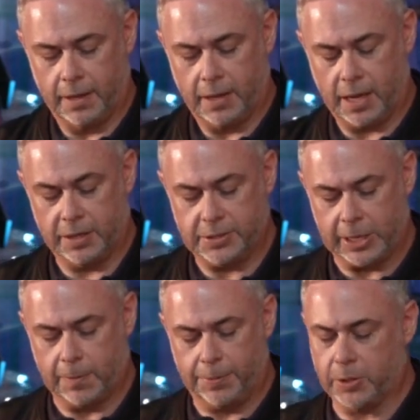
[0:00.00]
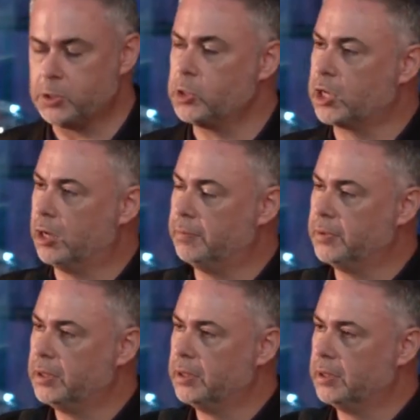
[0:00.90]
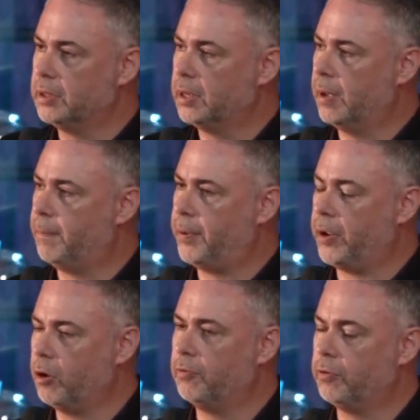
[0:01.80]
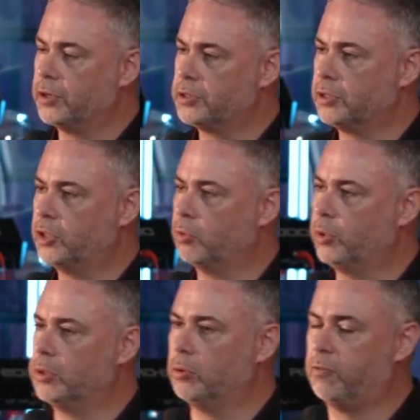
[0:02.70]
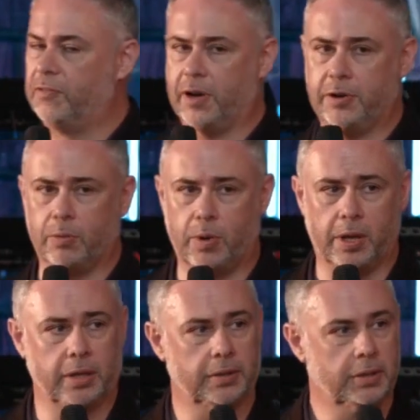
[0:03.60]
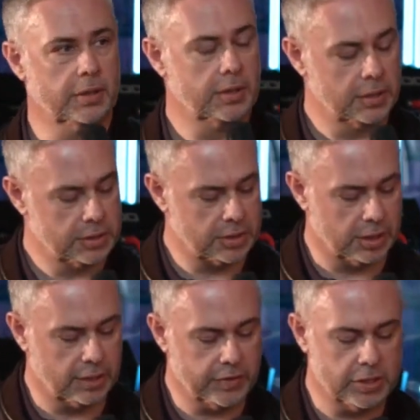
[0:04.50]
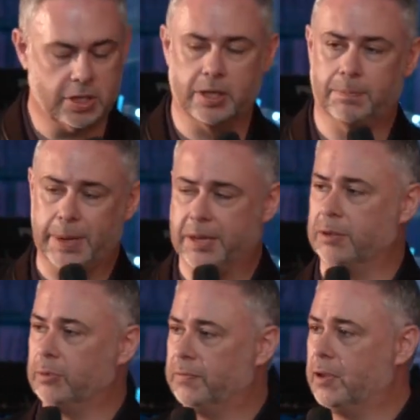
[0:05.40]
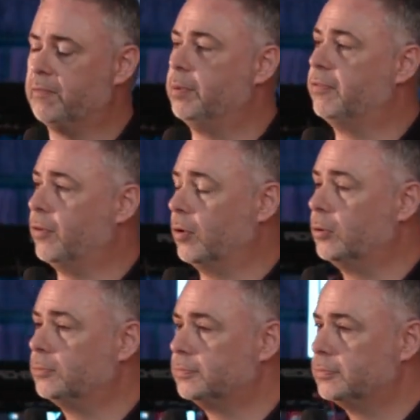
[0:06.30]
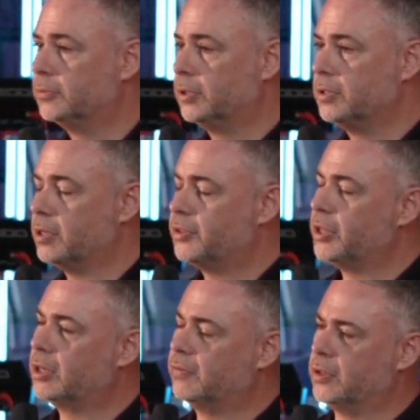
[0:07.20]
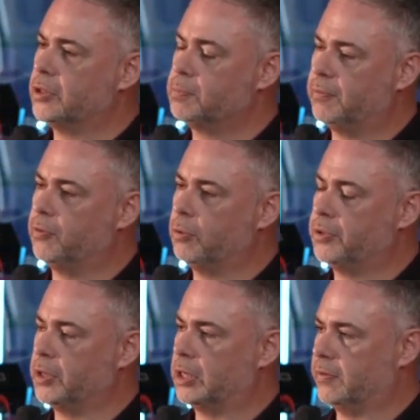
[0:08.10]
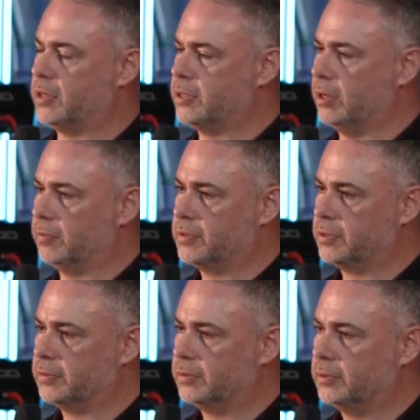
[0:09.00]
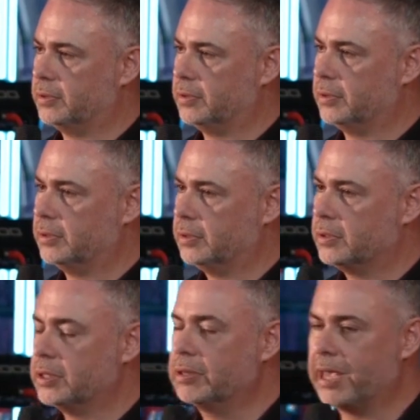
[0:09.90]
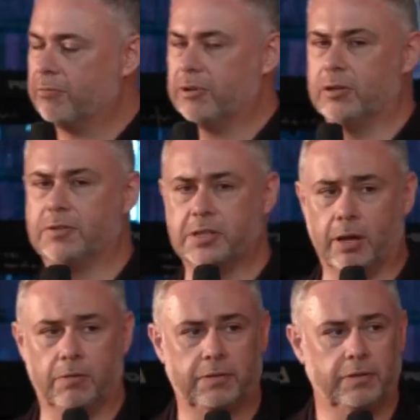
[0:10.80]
and a second person to come and pray over us that we'll all find a way to love each other better than we've loved before, to think of others before we think of ourselves, to get rid of self.